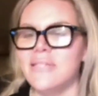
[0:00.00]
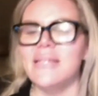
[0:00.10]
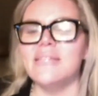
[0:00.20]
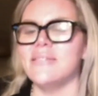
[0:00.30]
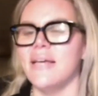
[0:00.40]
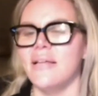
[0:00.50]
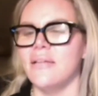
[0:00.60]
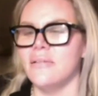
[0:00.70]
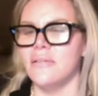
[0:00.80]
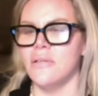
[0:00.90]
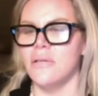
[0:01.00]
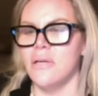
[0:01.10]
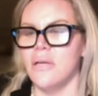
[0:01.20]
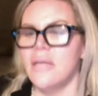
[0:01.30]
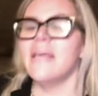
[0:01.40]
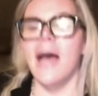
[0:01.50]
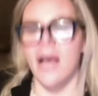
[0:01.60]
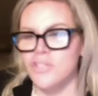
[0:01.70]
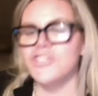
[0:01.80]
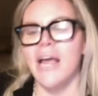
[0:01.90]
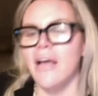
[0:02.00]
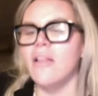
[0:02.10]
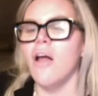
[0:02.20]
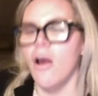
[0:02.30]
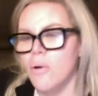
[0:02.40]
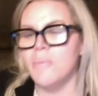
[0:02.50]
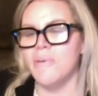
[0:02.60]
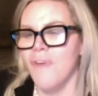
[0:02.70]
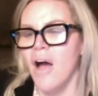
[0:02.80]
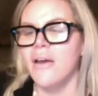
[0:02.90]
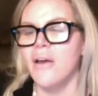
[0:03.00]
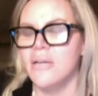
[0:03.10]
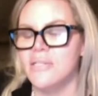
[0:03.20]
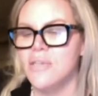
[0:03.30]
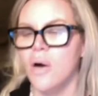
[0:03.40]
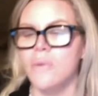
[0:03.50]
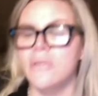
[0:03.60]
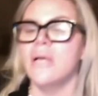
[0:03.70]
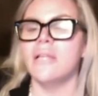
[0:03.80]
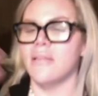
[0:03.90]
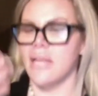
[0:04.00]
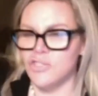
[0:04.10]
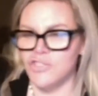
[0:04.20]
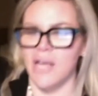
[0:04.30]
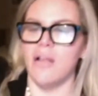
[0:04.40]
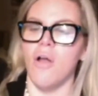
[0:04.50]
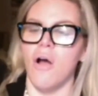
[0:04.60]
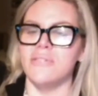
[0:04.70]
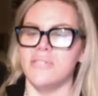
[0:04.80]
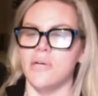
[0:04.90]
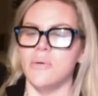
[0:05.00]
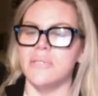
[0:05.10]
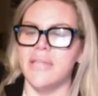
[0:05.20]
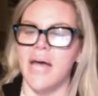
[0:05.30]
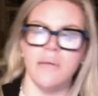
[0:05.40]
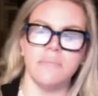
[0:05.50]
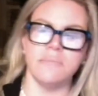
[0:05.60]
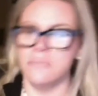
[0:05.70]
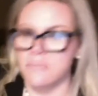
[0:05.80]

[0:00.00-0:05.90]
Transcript: listen. Yeah, JLR will be fine on his own. Let JLR deal with them